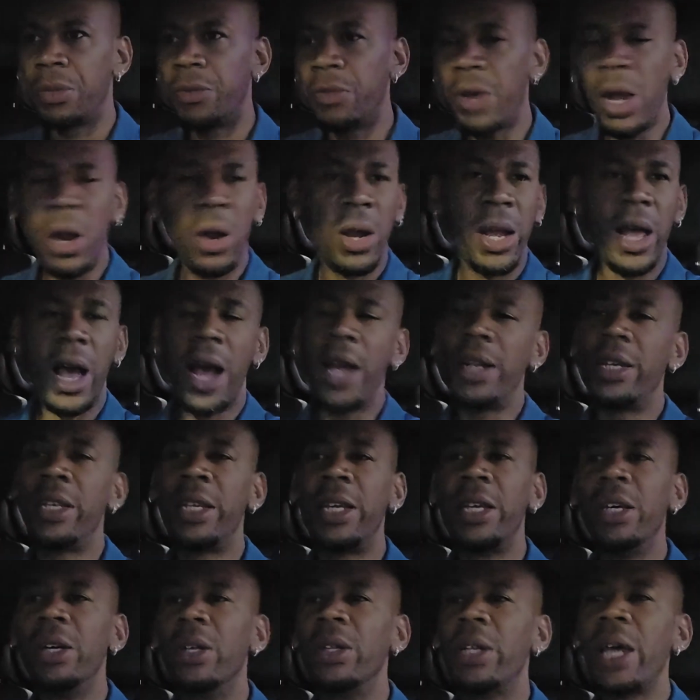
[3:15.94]
Very
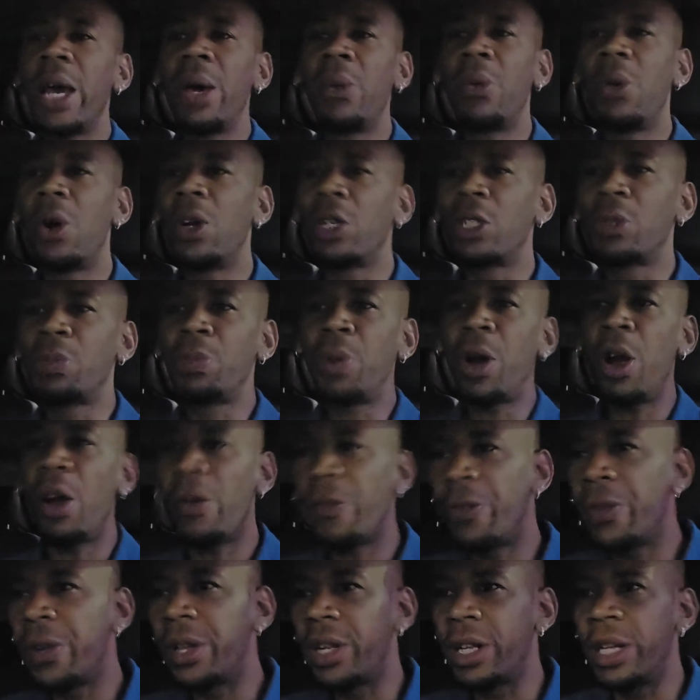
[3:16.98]
ideal. That works
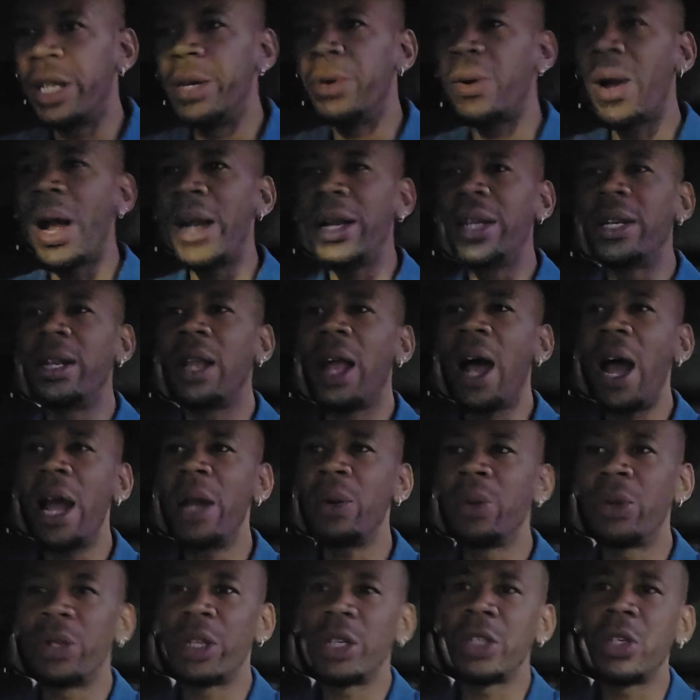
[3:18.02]
perfectly, right in
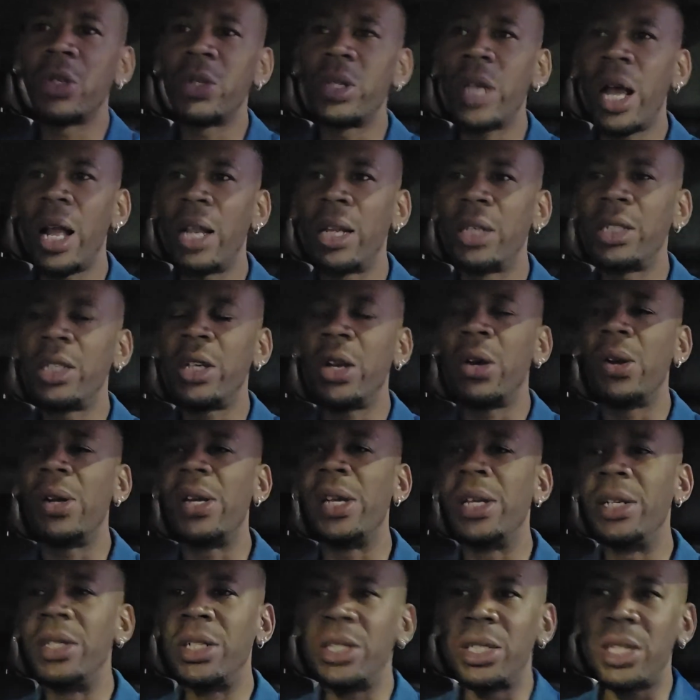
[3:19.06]
line with a
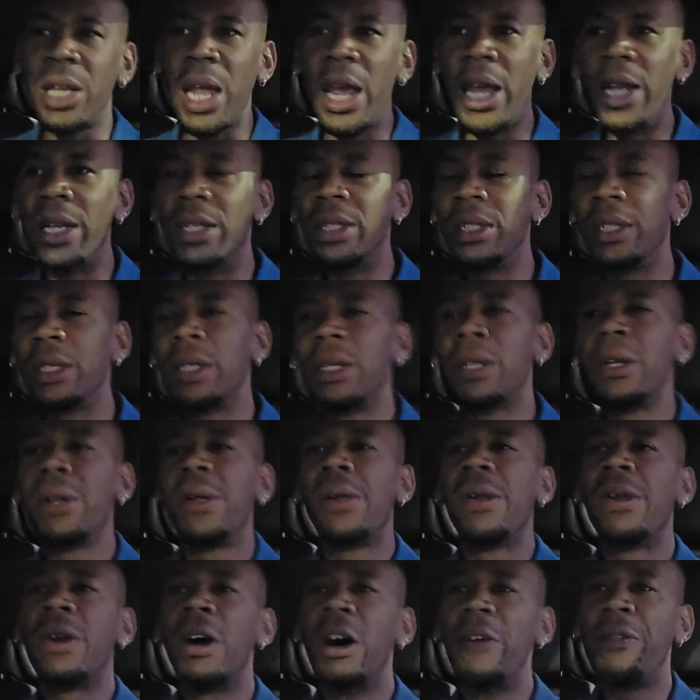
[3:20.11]
totalitarian state,
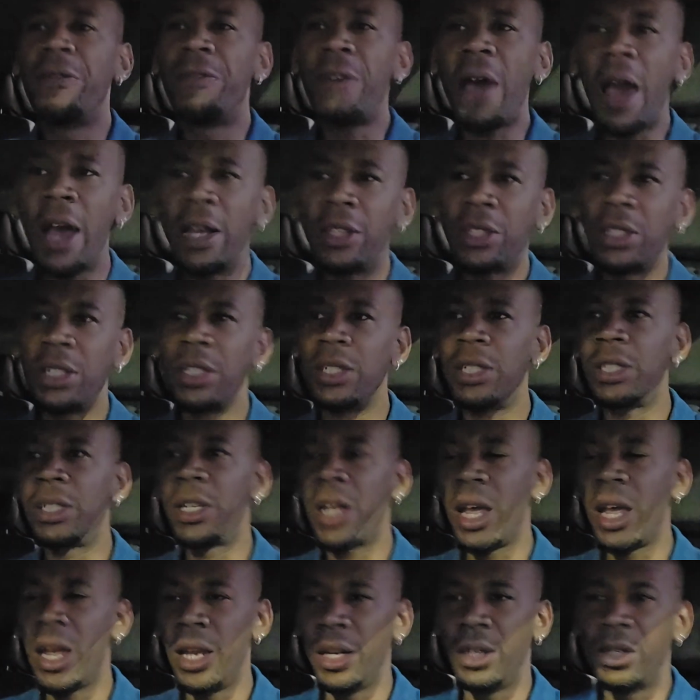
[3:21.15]
a fascist
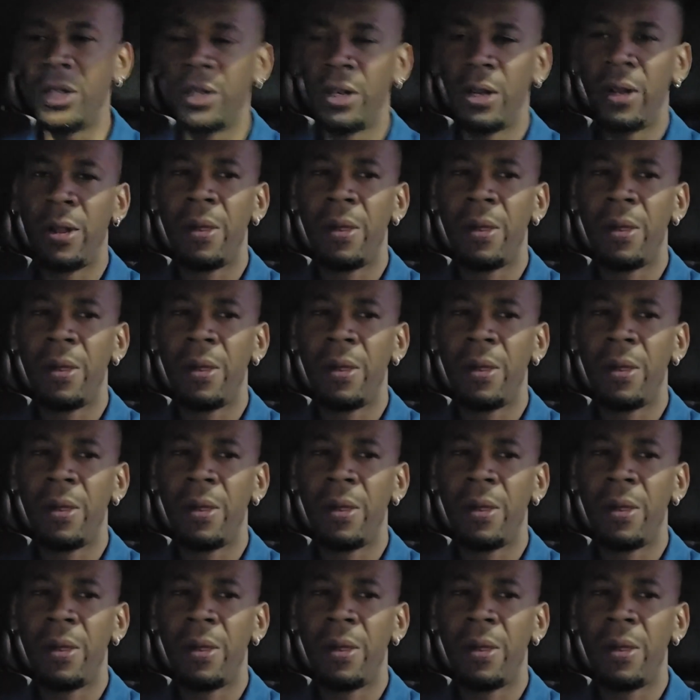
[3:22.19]
state.